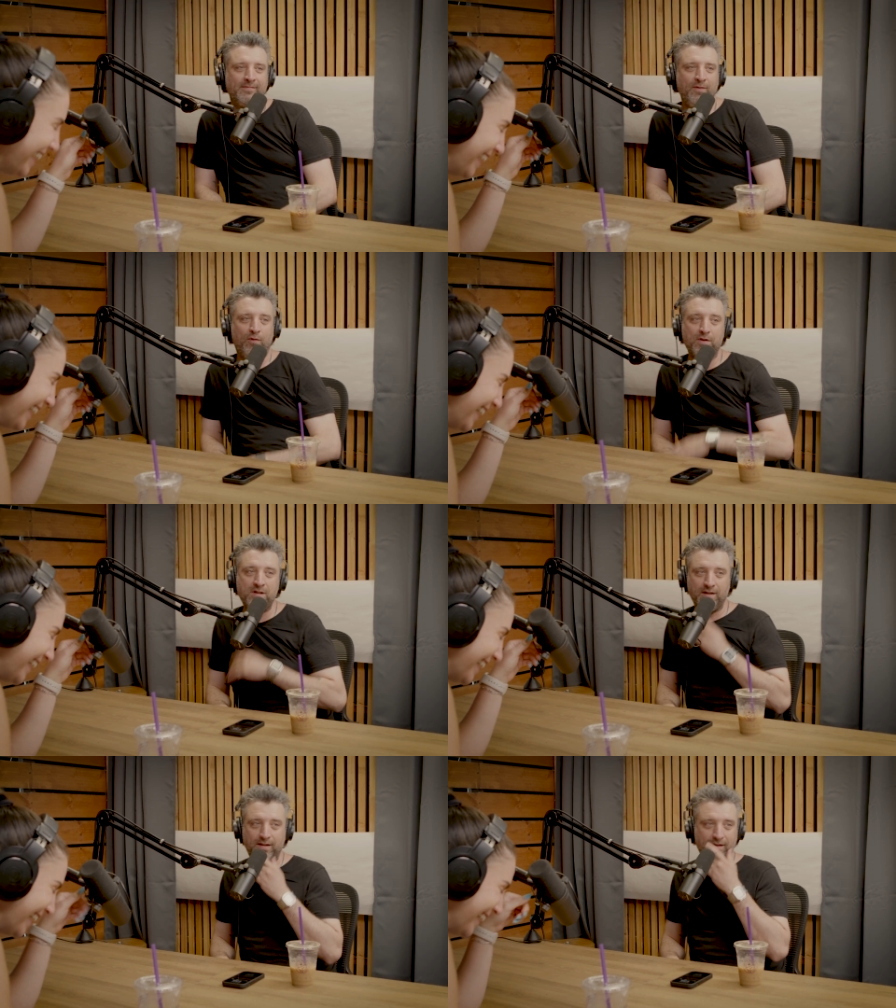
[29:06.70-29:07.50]

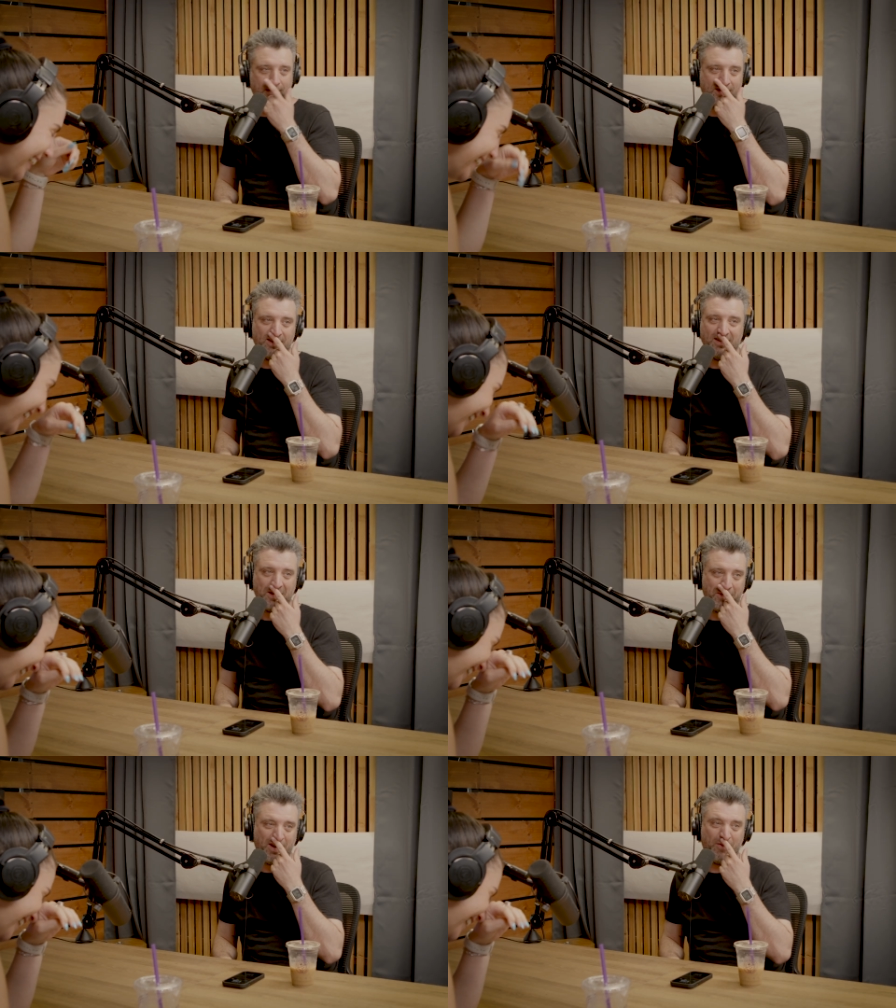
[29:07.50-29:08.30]
Fortunately, this isn't
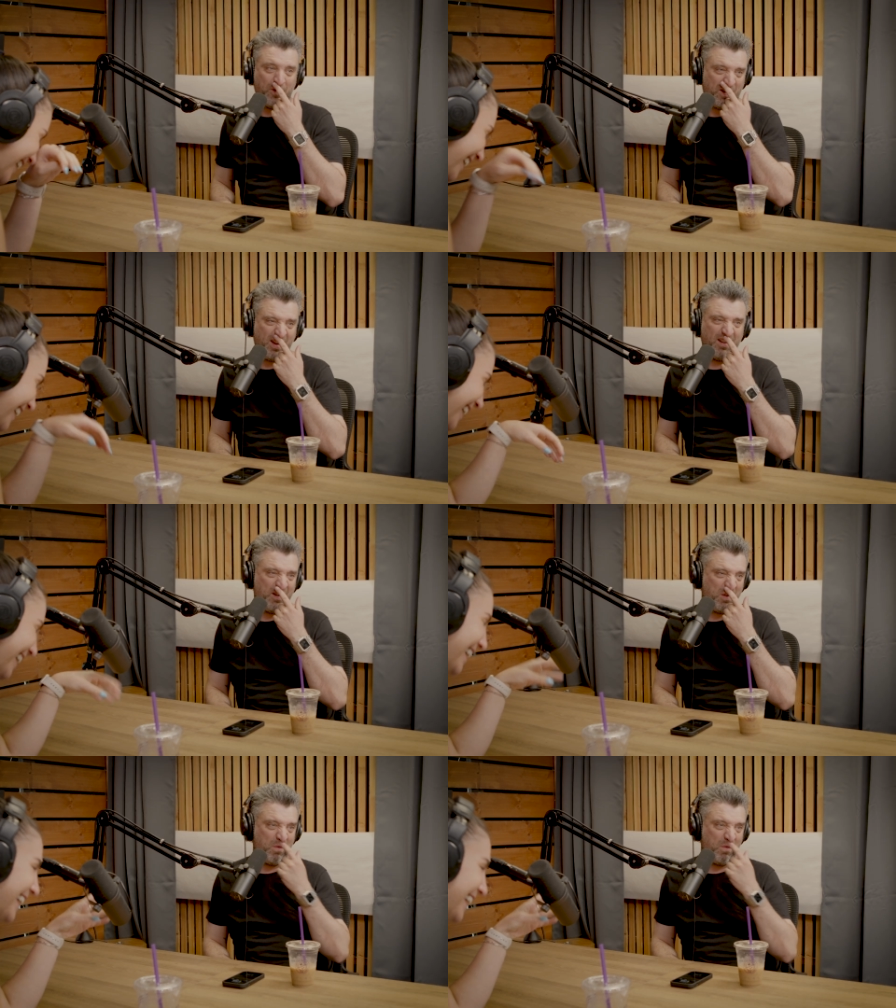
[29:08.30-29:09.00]
coming out for like another